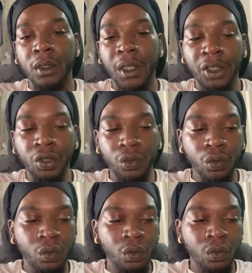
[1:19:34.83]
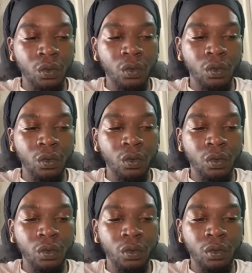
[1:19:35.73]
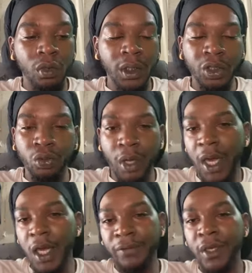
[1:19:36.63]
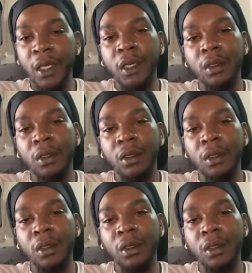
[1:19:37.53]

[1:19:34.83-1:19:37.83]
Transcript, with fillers: that you that you have now.